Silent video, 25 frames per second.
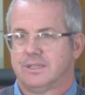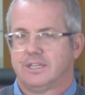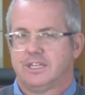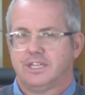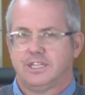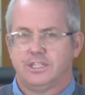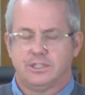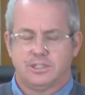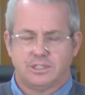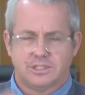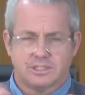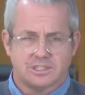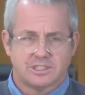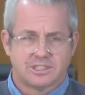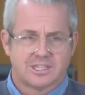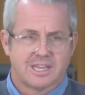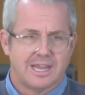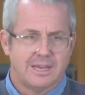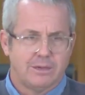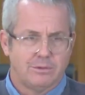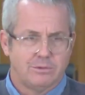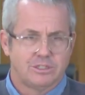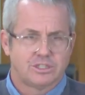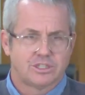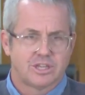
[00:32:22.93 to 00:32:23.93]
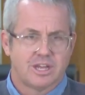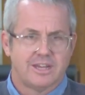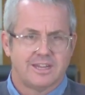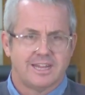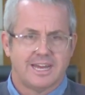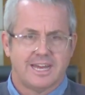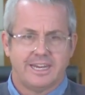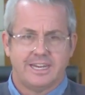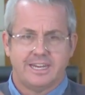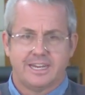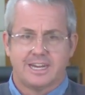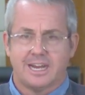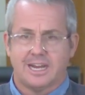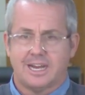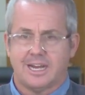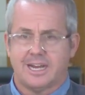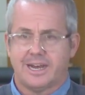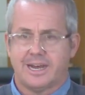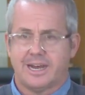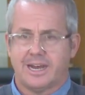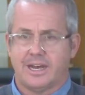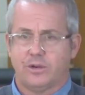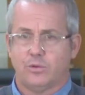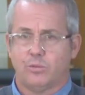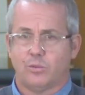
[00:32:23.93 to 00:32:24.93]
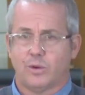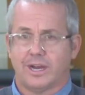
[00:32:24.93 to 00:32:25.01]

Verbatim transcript: He uses language like that in a hard